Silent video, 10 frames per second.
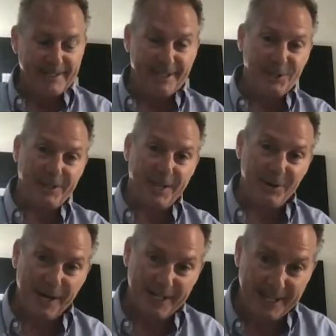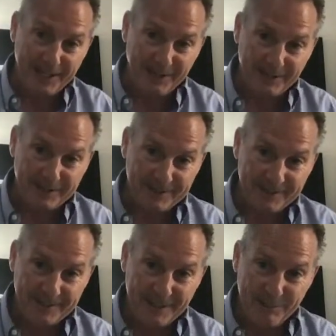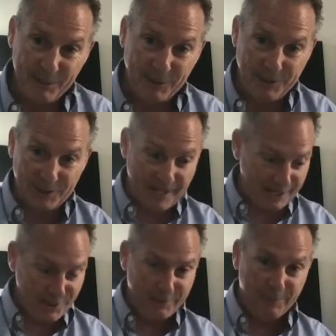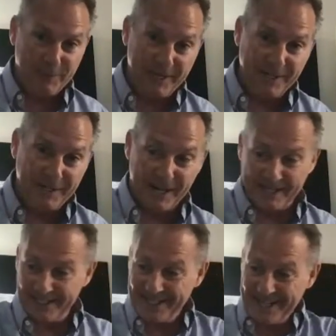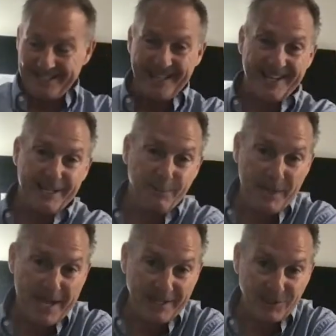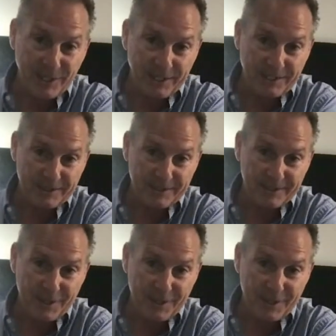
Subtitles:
they're scared like hell because it's like going from kindergarten, taking a PhD.